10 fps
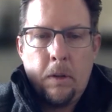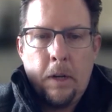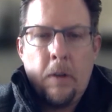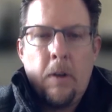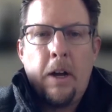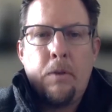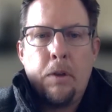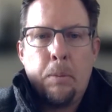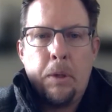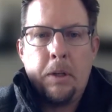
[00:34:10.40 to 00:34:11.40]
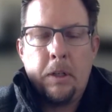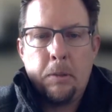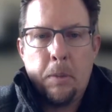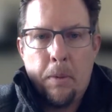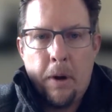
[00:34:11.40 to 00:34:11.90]
I don't have all the
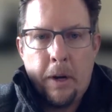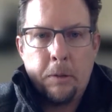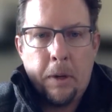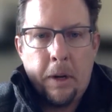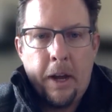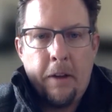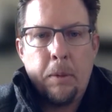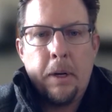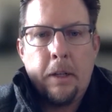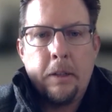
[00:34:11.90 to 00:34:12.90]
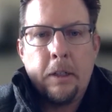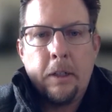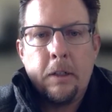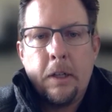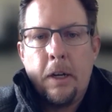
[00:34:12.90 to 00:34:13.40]
buildings memorized, but I have been out
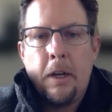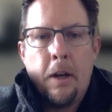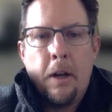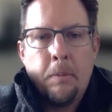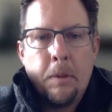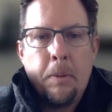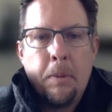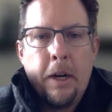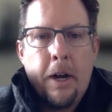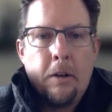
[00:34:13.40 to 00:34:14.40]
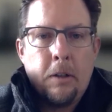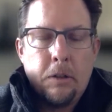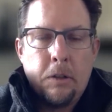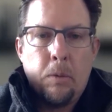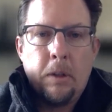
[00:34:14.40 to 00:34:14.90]
there. Okay. Depending on how
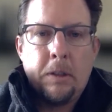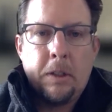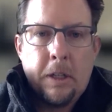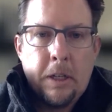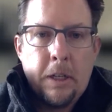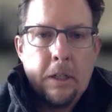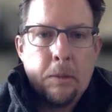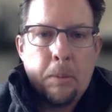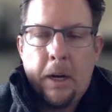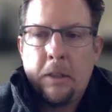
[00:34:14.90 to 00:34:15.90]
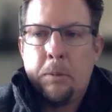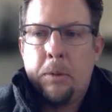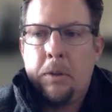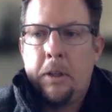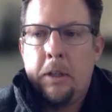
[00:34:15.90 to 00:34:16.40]
close it was to heat, it's
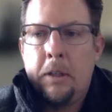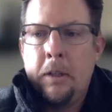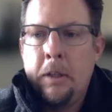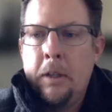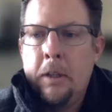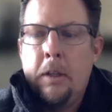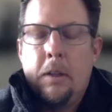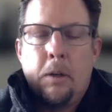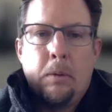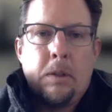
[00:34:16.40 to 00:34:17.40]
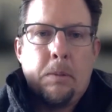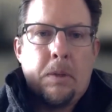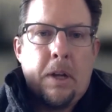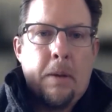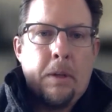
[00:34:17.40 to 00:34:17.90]
possible that there was some
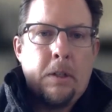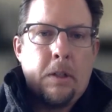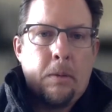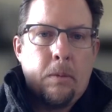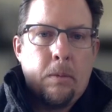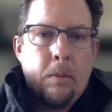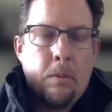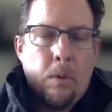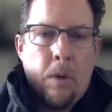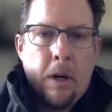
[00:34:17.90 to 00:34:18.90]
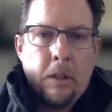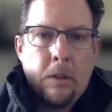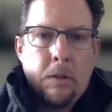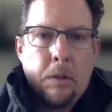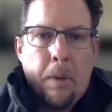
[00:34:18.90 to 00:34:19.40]
damage and we'll want to
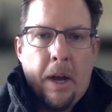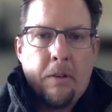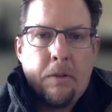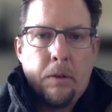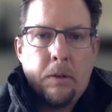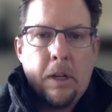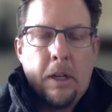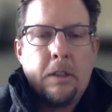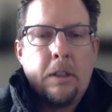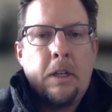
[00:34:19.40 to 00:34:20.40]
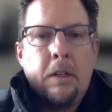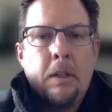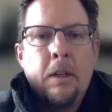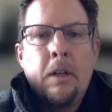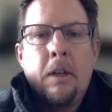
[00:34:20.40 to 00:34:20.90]
do some backflow testing
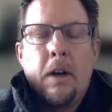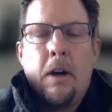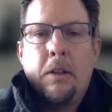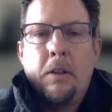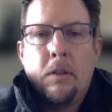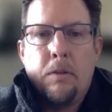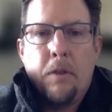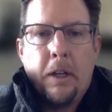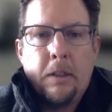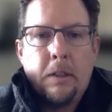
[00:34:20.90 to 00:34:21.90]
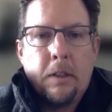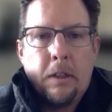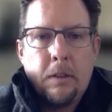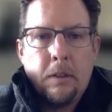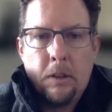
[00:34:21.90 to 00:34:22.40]
on those devices
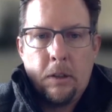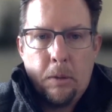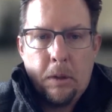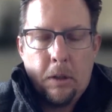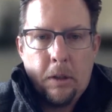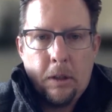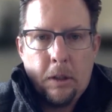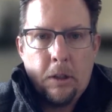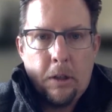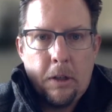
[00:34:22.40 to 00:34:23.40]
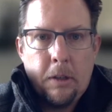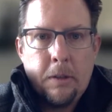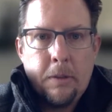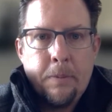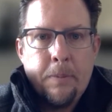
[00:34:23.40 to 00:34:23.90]
and just see what their condition is.